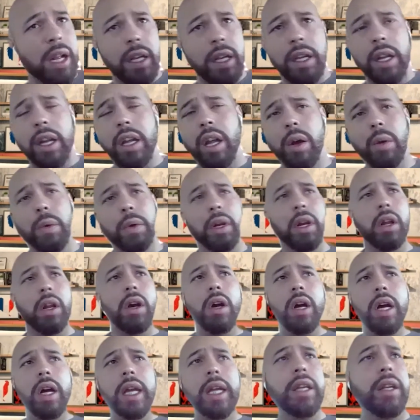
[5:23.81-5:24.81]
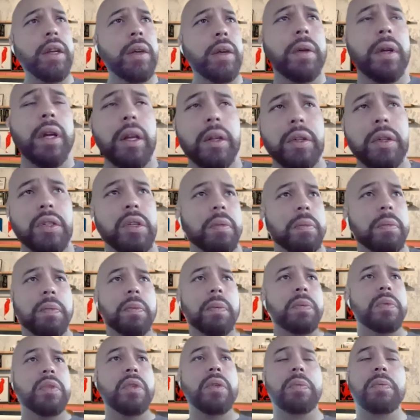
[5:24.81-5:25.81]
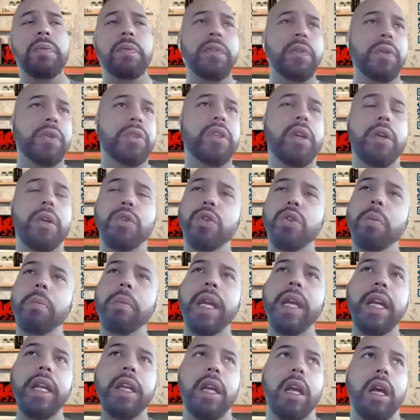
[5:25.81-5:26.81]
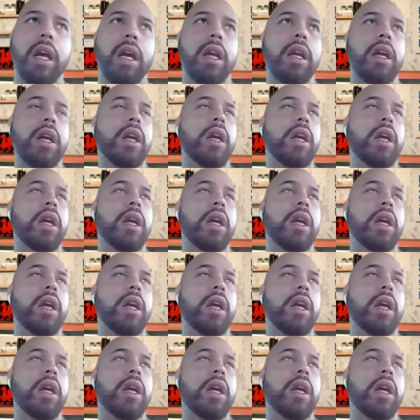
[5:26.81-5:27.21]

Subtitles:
You go online, through social media,